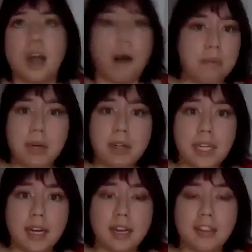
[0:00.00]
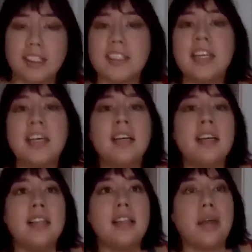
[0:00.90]
complementary colors.
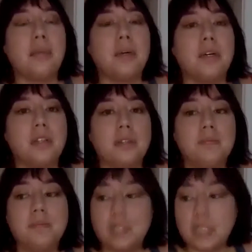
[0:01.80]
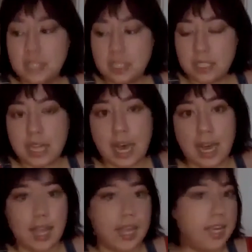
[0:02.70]
They will
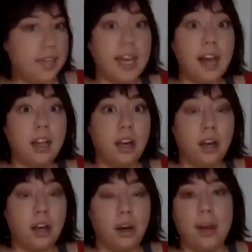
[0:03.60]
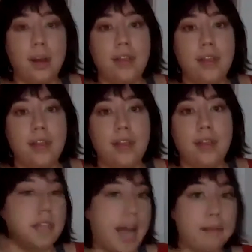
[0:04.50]
dye it yellow and
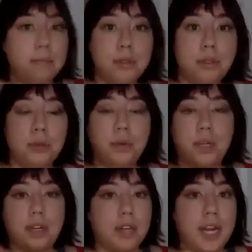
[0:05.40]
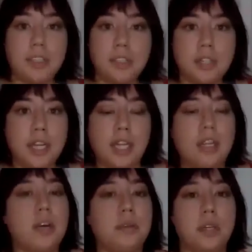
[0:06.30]
then dye it blue and it creates
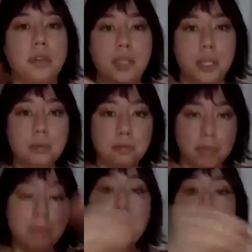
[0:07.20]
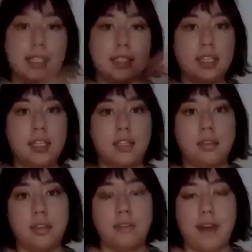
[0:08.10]
green. They'll mix
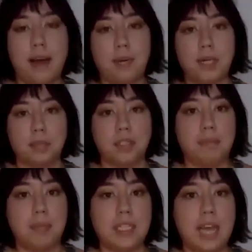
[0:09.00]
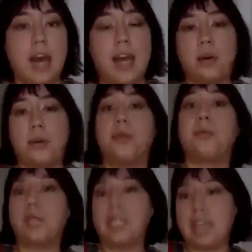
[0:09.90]
the fabrics once they've been dyed, or
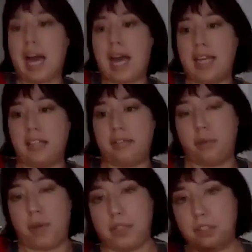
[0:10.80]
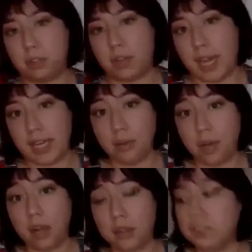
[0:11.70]
they'll re-dye it in different ways to create new
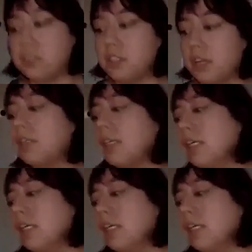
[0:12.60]
colors. So